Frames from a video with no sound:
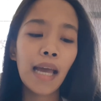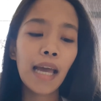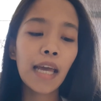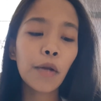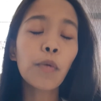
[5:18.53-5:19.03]

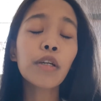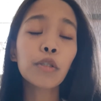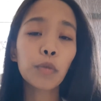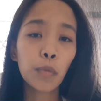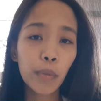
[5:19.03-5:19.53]
It
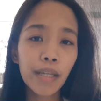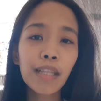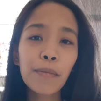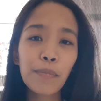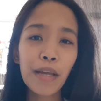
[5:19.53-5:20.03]
was
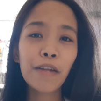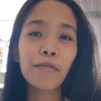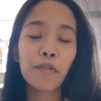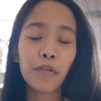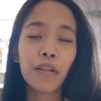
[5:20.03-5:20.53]
really
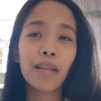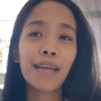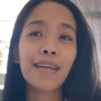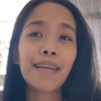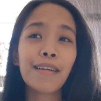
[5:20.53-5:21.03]
painful,
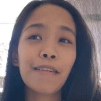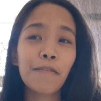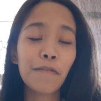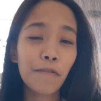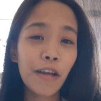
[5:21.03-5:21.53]
like
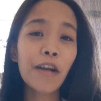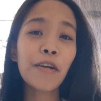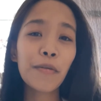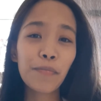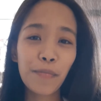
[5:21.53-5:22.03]

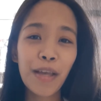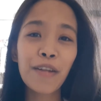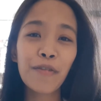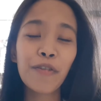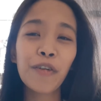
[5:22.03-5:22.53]
very
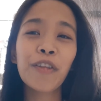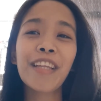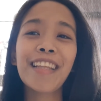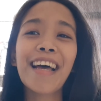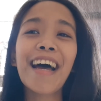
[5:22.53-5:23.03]
painful,
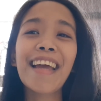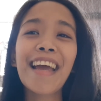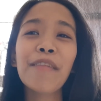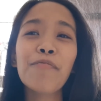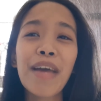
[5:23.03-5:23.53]
that
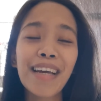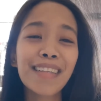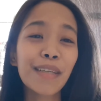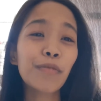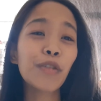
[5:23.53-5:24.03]
I begged
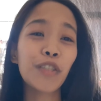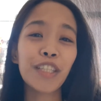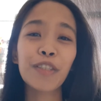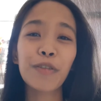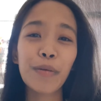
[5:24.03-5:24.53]
them to
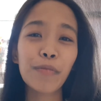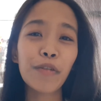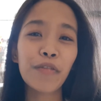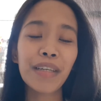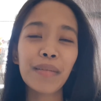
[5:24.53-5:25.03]
just
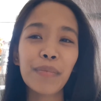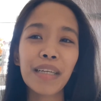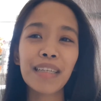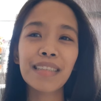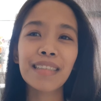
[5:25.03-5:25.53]
remove it
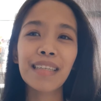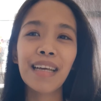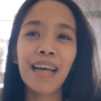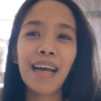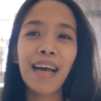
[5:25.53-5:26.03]
because
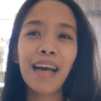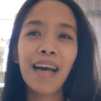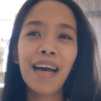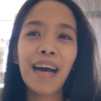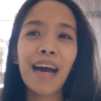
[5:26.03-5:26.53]

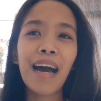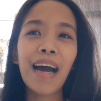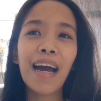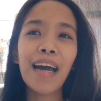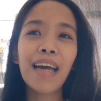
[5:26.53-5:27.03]

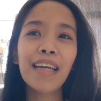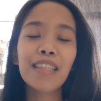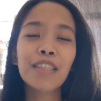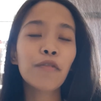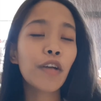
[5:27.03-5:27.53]

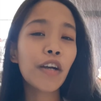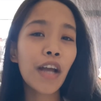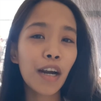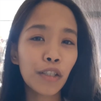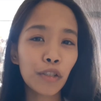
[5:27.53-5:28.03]
it's very
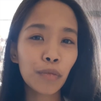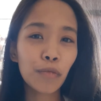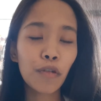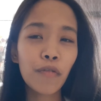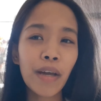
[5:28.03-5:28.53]
hard to
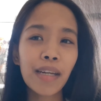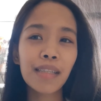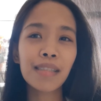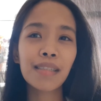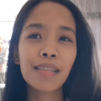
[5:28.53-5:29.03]
move, and
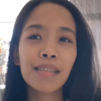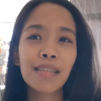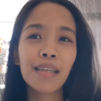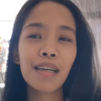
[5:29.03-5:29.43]
it's